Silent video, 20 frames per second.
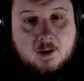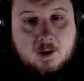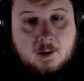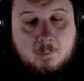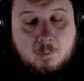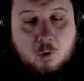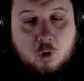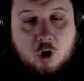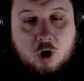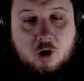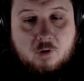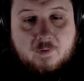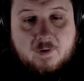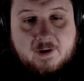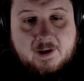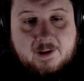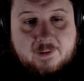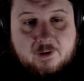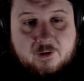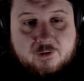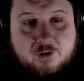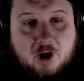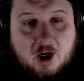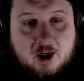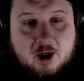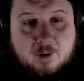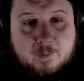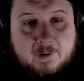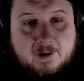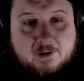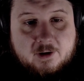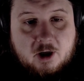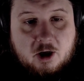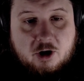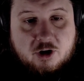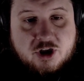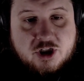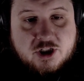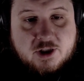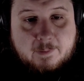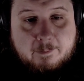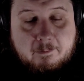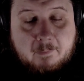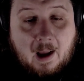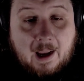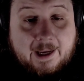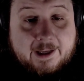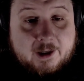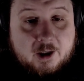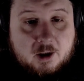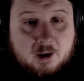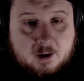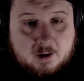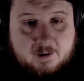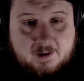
Moreover, neither document acknowledges the minor